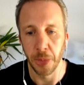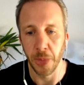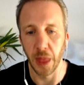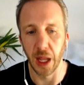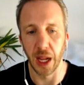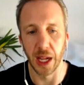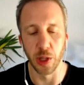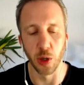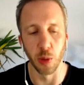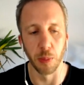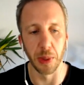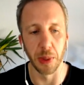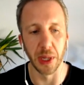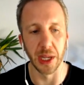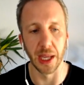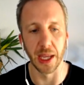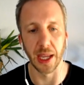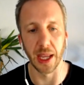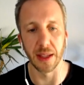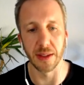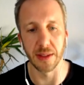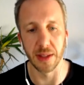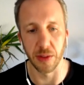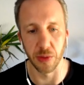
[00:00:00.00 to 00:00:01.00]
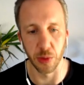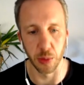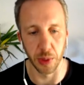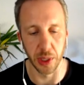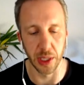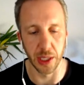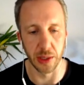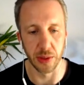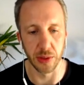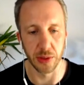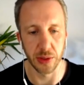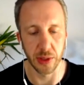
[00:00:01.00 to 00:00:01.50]
and you're bidding against everyone
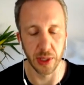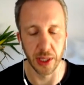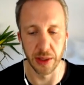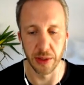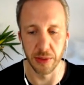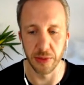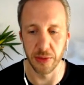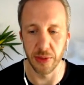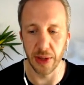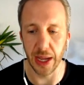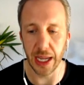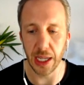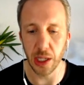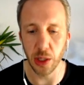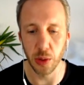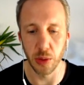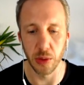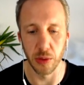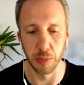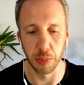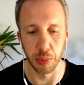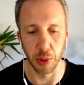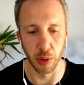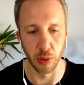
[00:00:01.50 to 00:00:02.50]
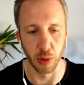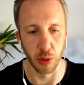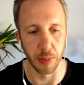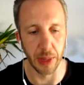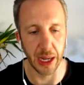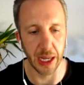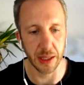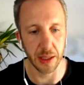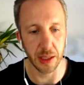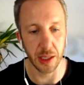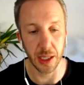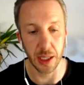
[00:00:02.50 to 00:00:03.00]
else. And the value of
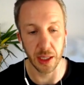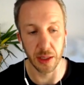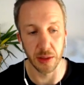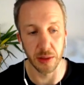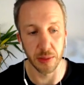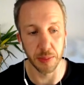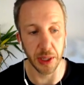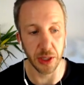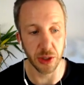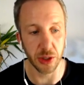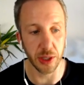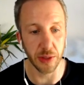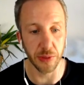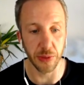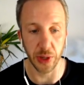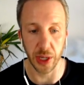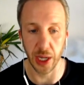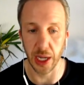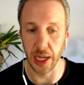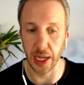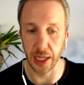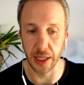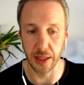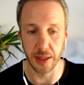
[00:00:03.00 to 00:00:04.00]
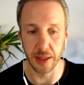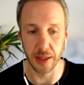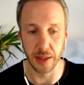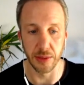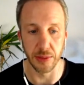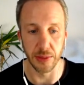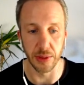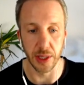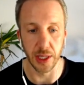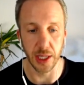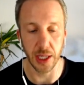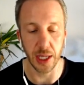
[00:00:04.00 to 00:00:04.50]
programmatic, especially for connected
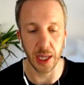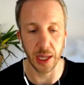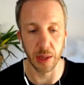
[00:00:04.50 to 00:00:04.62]
TV,